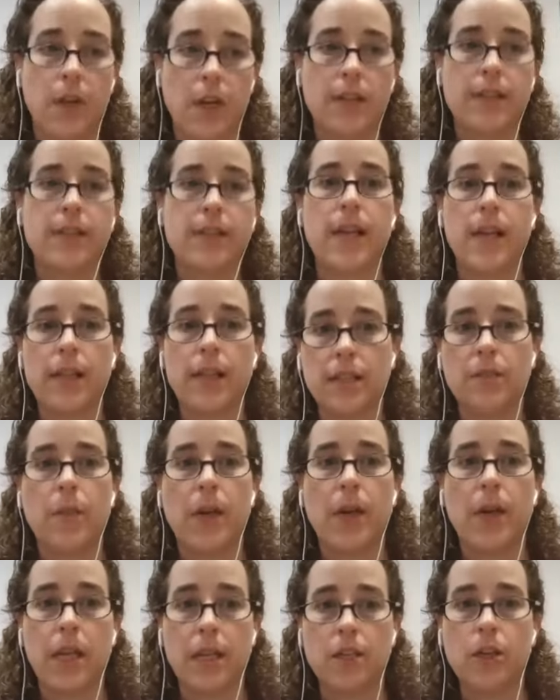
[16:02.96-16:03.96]
us
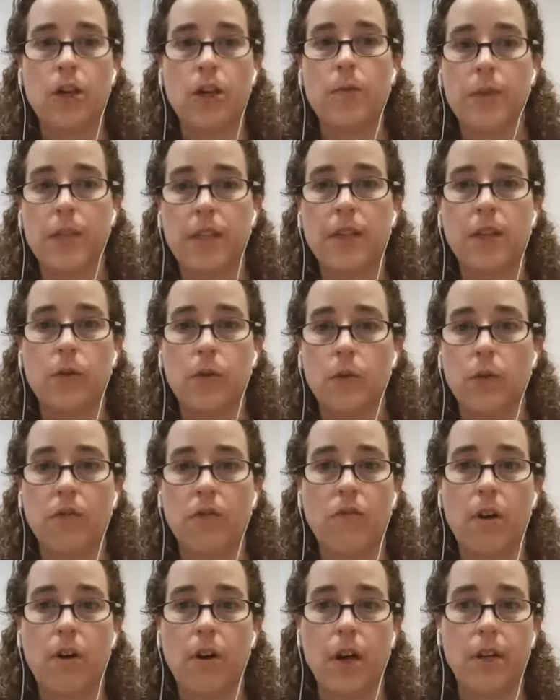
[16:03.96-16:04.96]
estimated times that things will
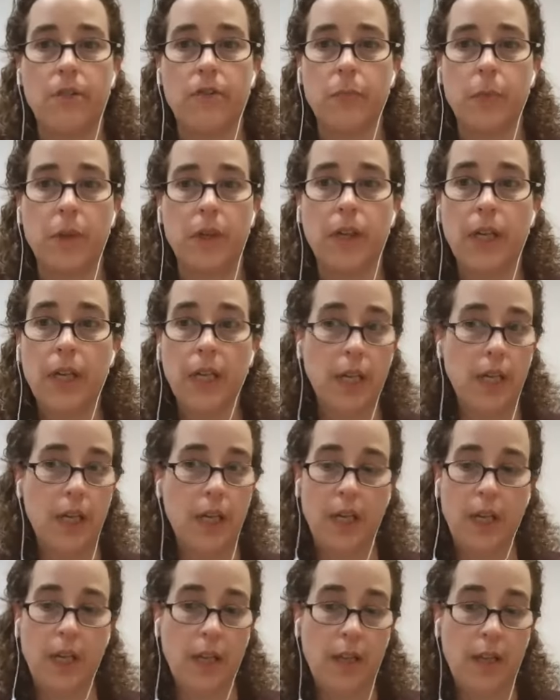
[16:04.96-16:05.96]
arrive, but
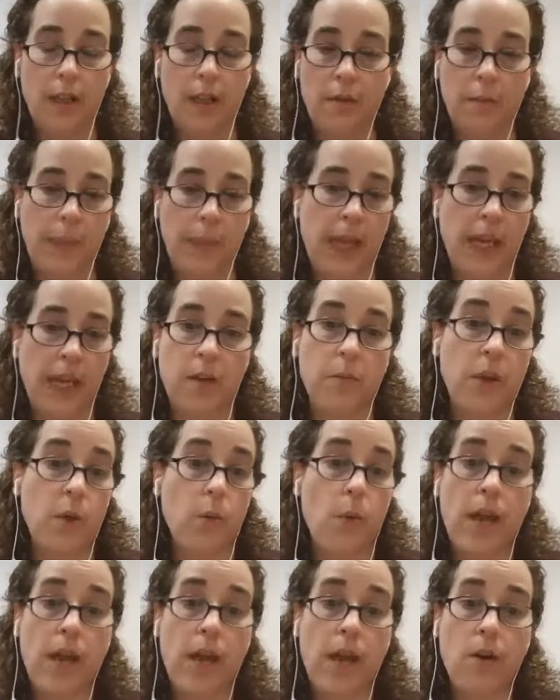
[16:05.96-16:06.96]
they can be
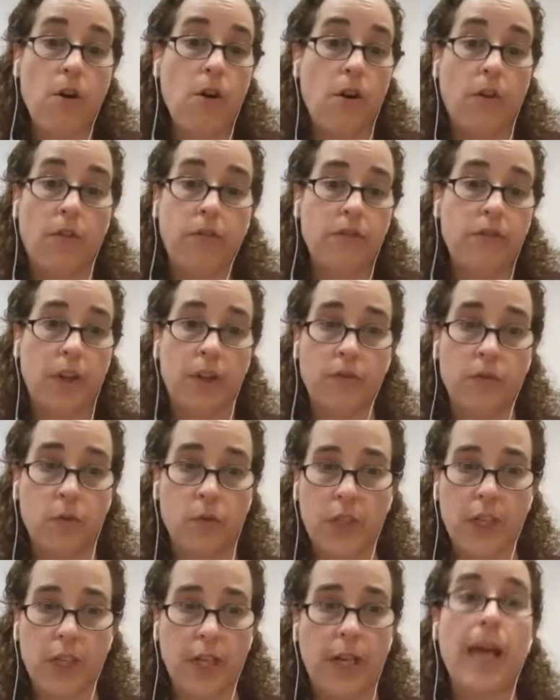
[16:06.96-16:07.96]
way off,
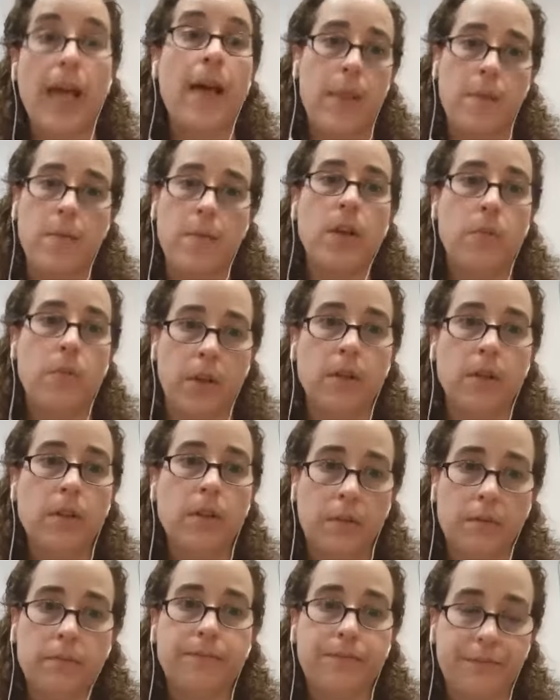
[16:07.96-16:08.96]
unfortunately, at the moment.
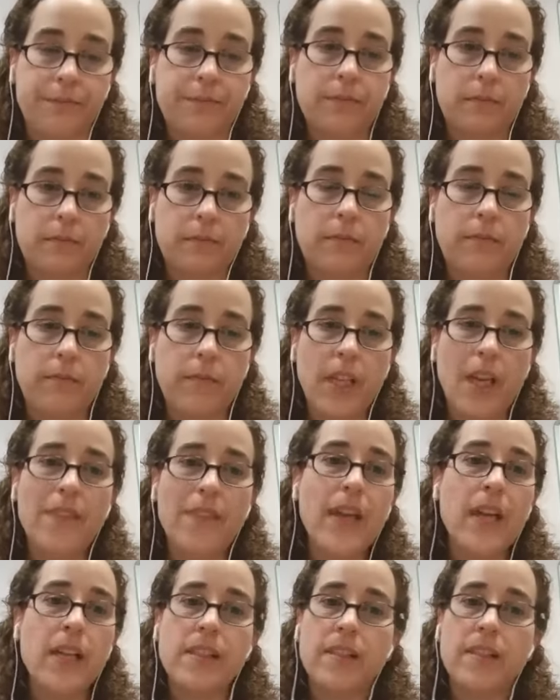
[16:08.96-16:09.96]
And
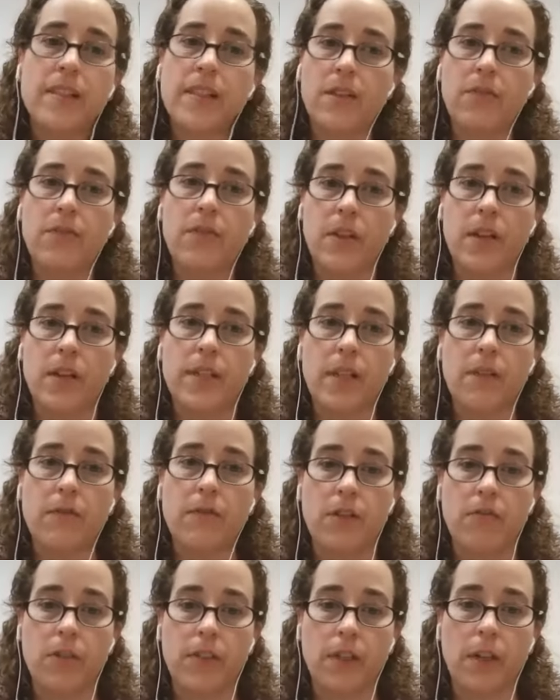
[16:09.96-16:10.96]
that is a
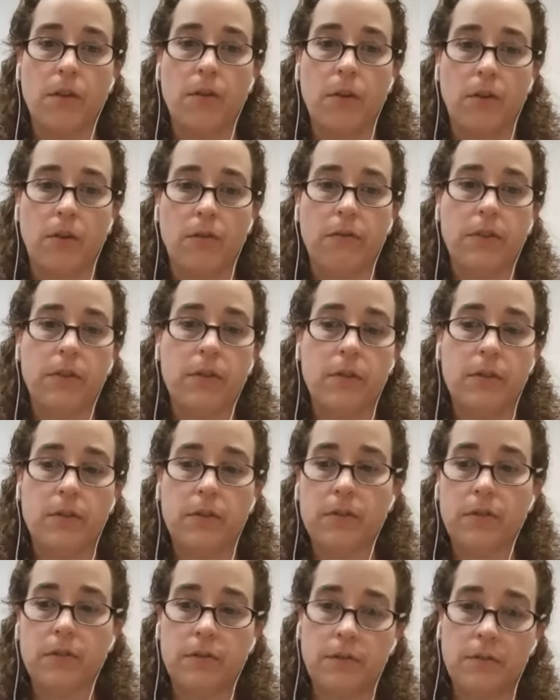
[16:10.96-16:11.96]
definite result of,
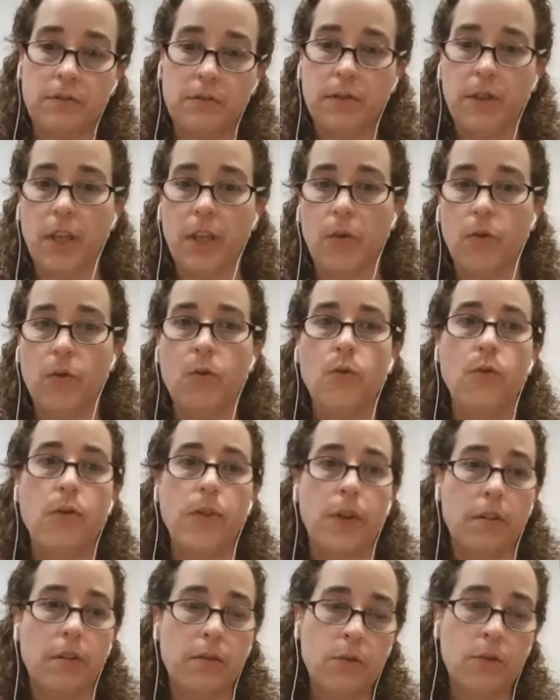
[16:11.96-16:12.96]
you know, all
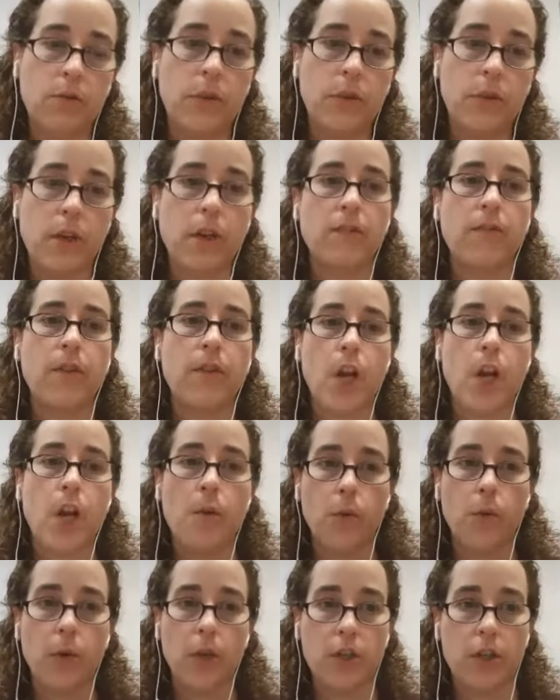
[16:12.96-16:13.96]
the kind of
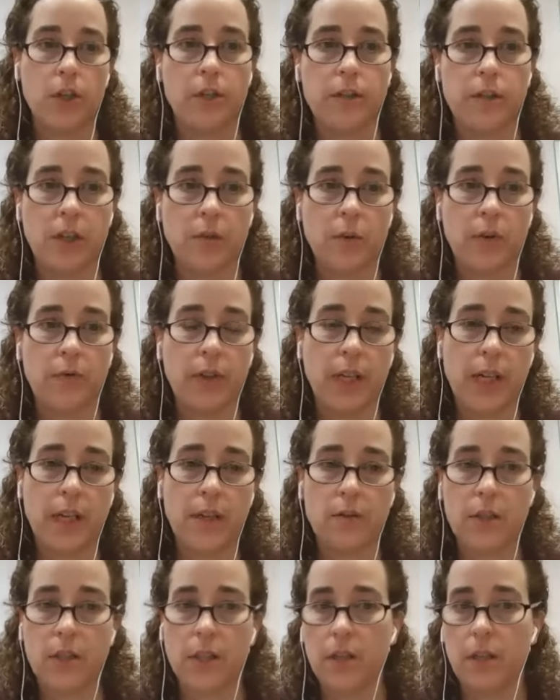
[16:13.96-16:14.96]
global issues that we've
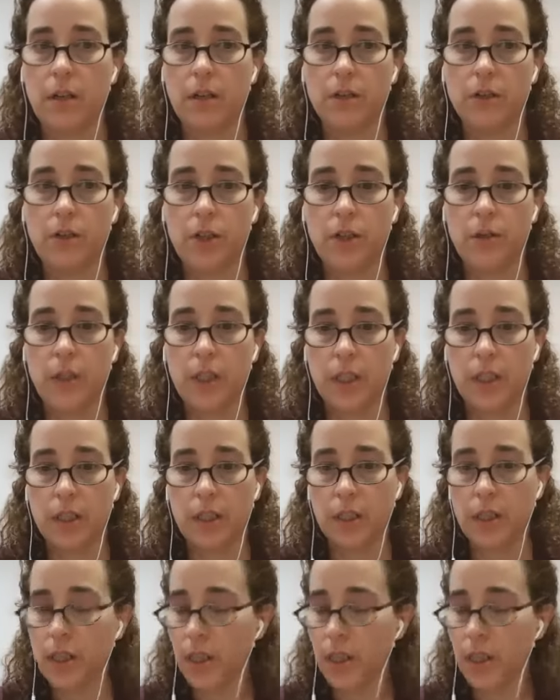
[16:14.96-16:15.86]
encountered in the last 2 years.